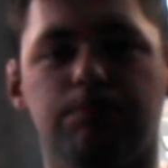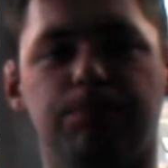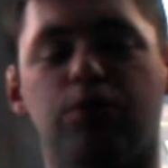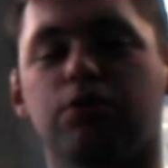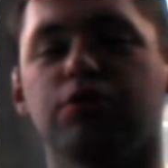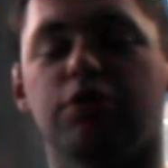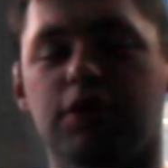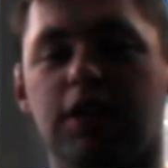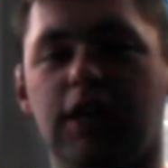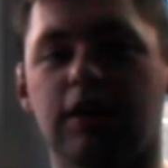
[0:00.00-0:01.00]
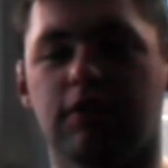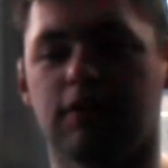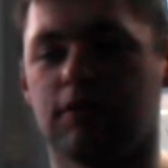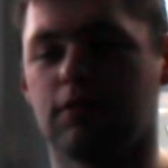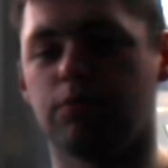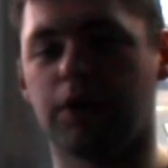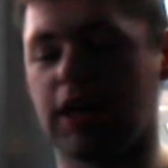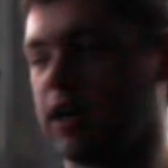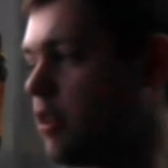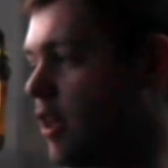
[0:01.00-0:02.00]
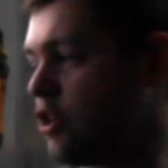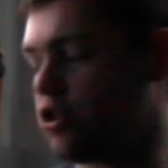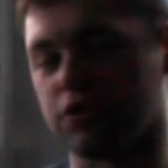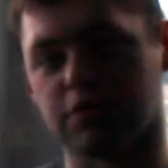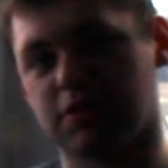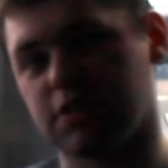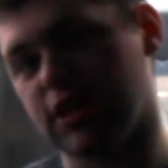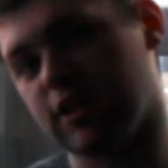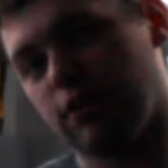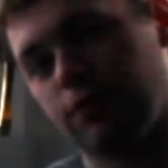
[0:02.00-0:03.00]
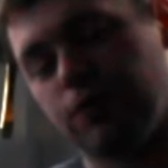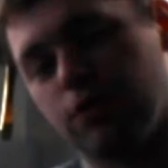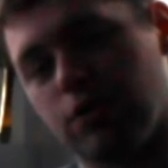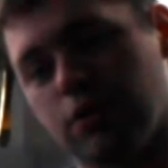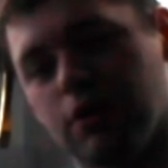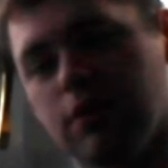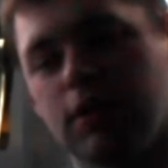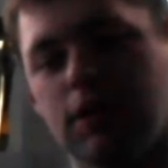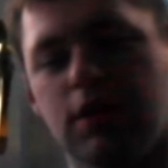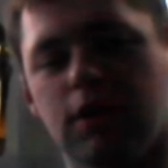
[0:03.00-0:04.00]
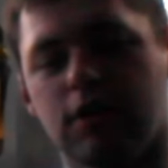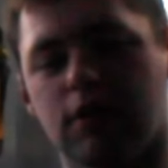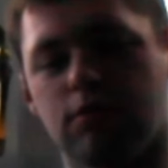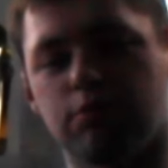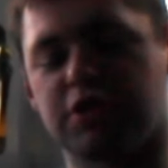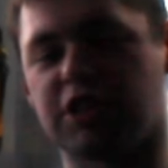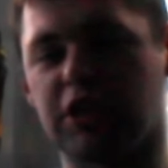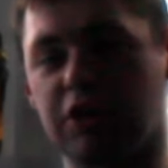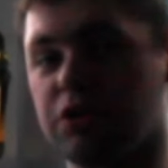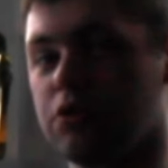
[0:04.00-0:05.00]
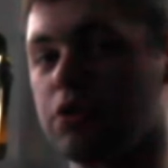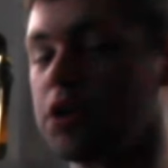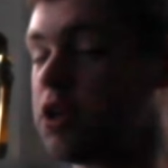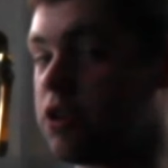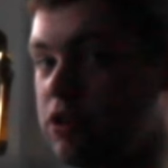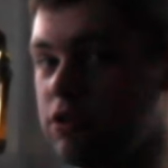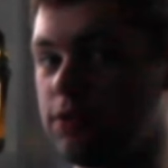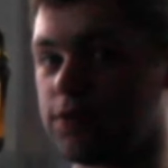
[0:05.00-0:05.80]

Portnochy, where they shot scenes for Whiskey Galore, the new